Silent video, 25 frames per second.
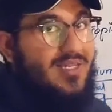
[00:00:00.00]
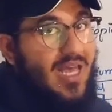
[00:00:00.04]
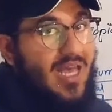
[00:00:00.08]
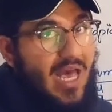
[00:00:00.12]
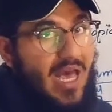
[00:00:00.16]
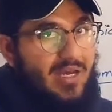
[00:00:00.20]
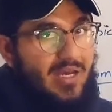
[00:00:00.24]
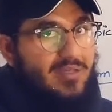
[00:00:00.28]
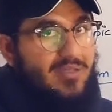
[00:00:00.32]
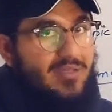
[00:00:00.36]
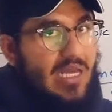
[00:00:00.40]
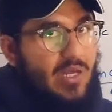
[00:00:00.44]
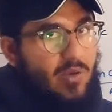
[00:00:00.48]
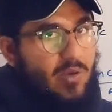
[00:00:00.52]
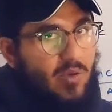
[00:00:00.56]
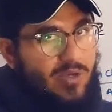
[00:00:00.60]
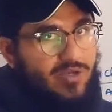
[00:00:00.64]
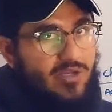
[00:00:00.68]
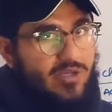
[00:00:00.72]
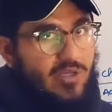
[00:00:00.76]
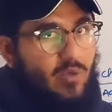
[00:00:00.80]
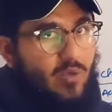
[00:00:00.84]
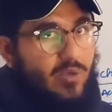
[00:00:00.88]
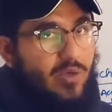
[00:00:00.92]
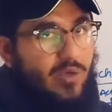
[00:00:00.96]
SAN
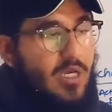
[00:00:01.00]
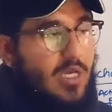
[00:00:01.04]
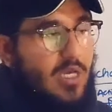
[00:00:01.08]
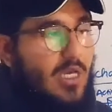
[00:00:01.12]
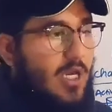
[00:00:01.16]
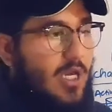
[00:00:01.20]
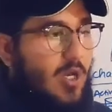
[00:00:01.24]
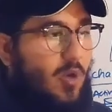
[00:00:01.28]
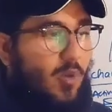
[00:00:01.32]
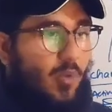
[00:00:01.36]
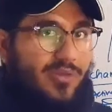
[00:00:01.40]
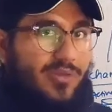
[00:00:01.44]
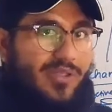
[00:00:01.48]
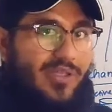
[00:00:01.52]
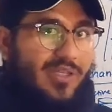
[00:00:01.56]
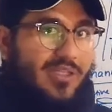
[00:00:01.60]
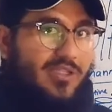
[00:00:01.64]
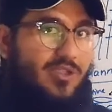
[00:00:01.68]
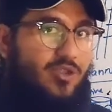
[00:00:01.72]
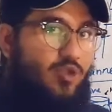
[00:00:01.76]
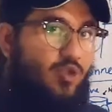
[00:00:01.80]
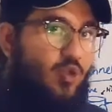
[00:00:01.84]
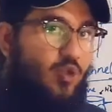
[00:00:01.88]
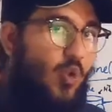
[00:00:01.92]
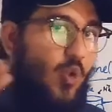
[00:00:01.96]
atrial node. When
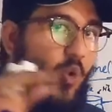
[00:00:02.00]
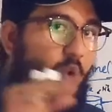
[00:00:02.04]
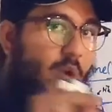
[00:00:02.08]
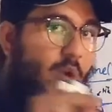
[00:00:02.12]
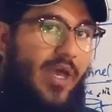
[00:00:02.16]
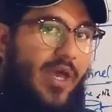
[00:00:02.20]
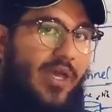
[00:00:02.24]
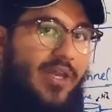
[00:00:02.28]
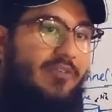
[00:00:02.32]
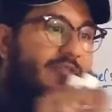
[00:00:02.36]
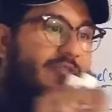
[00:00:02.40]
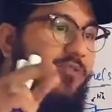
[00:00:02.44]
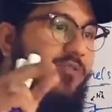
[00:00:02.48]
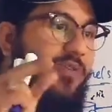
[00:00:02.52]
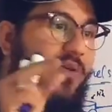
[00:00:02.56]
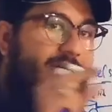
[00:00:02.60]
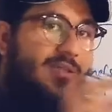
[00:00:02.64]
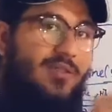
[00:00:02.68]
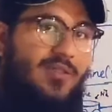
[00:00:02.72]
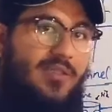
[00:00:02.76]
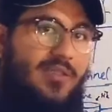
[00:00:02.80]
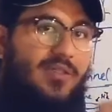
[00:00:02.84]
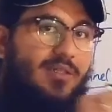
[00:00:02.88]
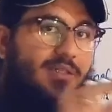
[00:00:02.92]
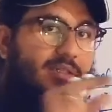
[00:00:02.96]
there is no any
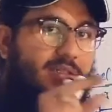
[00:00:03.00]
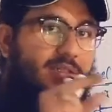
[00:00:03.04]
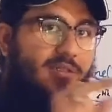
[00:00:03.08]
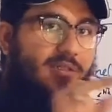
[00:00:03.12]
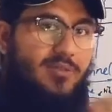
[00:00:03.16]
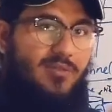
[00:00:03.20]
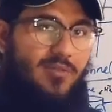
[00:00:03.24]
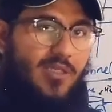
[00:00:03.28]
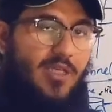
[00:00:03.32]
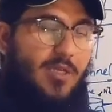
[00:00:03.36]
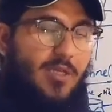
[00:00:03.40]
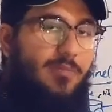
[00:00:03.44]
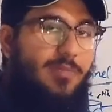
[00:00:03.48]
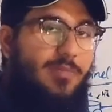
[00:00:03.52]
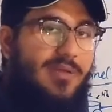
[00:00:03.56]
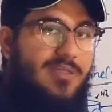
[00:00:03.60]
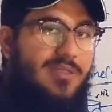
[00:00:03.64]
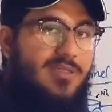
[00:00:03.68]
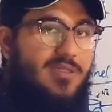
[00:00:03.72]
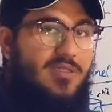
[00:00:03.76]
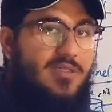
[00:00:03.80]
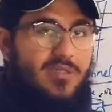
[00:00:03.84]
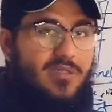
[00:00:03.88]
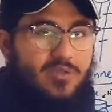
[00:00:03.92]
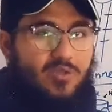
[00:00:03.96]
further
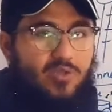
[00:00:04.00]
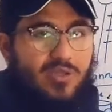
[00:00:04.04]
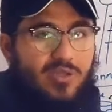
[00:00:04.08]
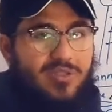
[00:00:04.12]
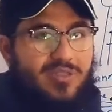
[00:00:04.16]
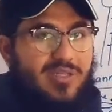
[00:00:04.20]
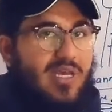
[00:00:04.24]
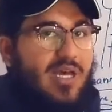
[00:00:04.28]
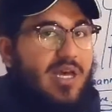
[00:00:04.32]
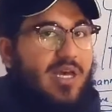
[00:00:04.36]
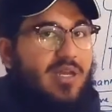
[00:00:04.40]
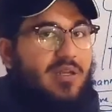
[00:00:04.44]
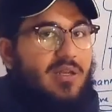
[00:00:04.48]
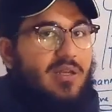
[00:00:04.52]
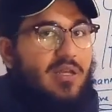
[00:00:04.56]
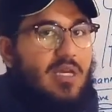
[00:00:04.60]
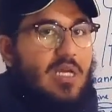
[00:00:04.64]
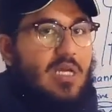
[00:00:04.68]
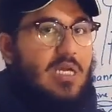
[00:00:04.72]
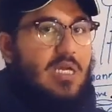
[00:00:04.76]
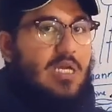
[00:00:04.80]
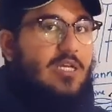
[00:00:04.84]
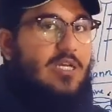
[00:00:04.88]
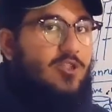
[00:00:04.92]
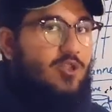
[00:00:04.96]
impulse to the SAN,
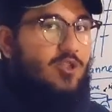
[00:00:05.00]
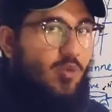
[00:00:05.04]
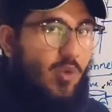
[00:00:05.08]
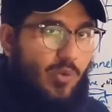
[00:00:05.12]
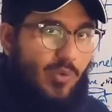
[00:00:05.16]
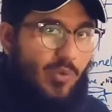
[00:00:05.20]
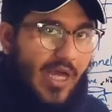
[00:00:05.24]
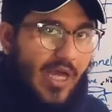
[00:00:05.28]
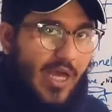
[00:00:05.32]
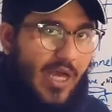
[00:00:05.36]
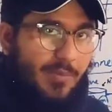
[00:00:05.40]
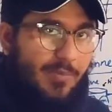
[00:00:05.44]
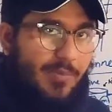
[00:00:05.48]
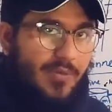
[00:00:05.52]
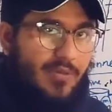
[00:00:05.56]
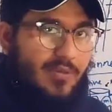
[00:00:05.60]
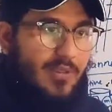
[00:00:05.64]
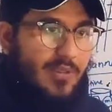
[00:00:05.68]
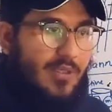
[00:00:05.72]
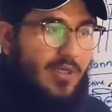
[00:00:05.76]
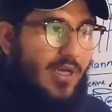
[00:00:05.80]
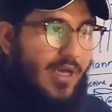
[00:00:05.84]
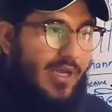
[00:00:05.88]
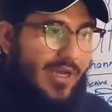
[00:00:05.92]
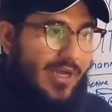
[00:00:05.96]
so what will
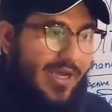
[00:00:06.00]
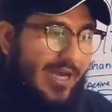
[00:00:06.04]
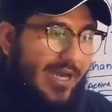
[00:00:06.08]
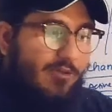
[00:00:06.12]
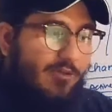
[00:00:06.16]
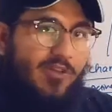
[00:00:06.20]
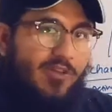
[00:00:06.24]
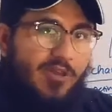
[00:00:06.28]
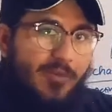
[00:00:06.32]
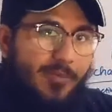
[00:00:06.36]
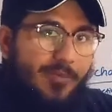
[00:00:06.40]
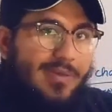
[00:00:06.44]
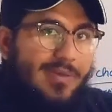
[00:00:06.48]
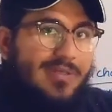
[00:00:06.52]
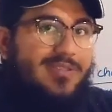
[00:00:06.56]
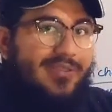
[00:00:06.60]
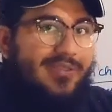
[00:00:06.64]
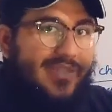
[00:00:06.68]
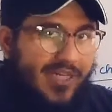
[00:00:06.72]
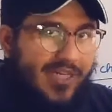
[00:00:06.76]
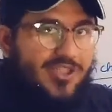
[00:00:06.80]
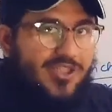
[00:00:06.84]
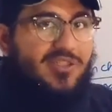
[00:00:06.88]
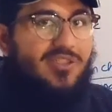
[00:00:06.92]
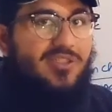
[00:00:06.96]
happen? A kind of
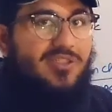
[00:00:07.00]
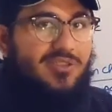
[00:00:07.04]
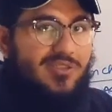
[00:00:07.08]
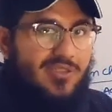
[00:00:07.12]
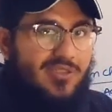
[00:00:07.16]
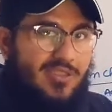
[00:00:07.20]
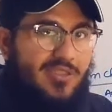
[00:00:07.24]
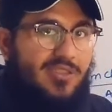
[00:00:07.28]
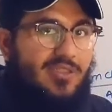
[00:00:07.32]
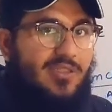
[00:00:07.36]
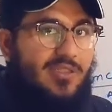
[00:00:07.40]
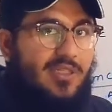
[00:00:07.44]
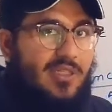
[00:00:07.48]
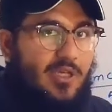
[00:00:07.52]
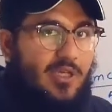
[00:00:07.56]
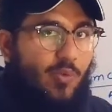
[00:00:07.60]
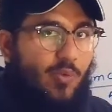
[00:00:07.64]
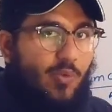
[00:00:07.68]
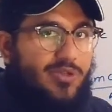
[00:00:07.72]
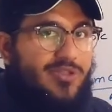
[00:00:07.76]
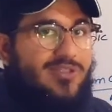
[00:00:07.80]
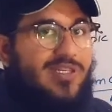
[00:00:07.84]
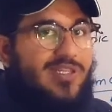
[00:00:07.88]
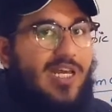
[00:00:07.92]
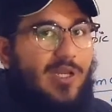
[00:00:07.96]
impulse reduction is seen,
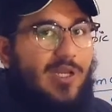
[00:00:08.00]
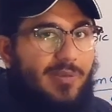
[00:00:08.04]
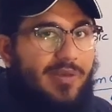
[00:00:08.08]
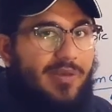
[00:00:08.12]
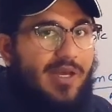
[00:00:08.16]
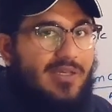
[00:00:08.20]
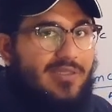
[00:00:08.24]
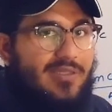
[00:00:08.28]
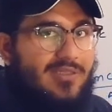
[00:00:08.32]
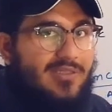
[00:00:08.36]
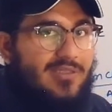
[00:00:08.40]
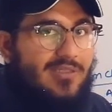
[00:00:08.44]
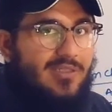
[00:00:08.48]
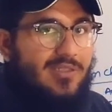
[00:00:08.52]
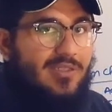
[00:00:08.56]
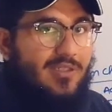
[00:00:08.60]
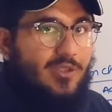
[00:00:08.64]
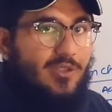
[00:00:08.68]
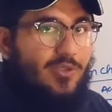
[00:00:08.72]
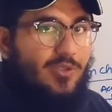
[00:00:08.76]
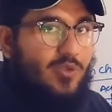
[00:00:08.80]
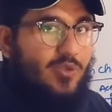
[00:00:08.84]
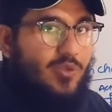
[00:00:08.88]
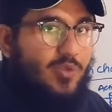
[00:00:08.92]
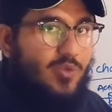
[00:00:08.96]
which is helping us
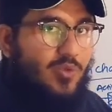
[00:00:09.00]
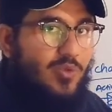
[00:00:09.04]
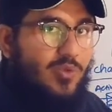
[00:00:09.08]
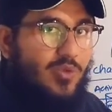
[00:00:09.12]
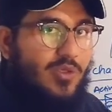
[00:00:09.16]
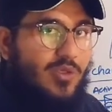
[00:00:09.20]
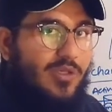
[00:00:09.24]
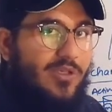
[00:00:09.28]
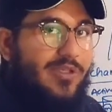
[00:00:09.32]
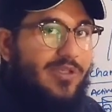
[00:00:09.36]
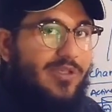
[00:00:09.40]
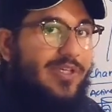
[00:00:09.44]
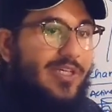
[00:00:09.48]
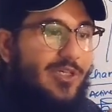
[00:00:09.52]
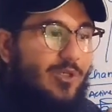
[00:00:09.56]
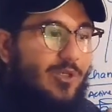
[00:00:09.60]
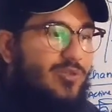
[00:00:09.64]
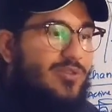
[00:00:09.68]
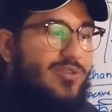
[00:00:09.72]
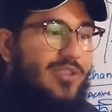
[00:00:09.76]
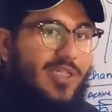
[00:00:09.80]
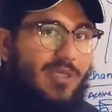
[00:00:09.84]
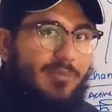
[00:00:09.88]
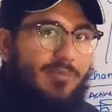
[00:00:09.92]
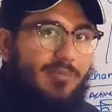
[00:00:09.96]
to
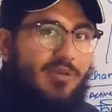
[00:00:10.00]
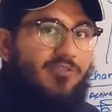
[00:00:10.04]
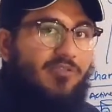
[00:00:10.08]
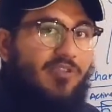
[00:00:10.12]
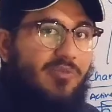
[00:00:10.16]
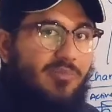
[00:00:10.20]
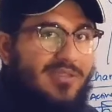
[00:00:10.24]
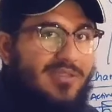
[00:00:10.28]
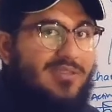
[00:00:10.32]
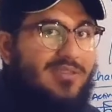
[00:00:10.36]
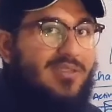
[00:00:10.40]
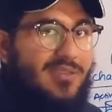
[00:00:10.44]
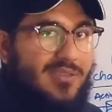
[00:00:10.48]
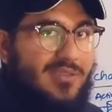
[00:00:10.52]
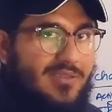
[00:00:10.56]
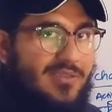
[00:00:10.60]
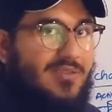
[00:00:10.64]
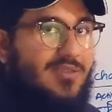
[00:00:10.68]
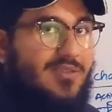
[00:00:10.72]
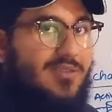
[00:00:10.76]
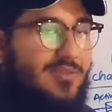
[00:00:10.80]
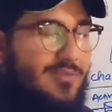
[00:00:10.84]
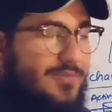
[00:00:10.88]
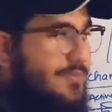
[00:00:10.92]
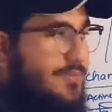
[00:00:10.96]
reduce the number of
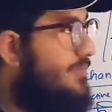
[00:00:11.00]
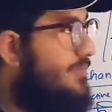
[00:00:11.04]
impulses.